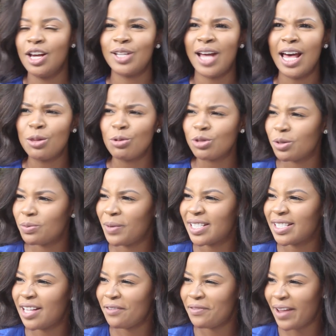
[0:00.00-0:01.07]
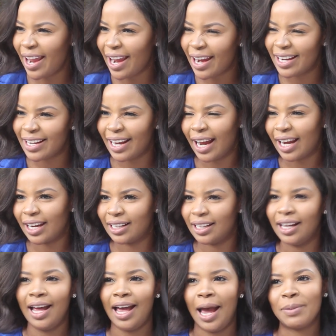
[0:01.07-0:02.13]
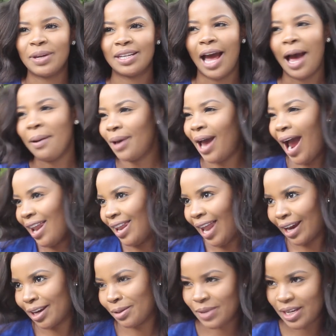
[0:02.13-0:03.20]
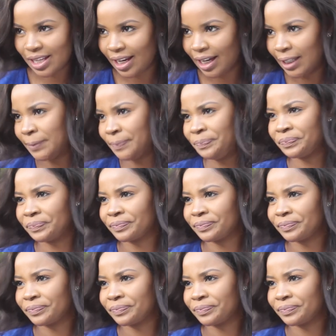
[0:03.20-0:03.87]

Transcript: So I thought to myself, hey, like, I mean, I, I like media.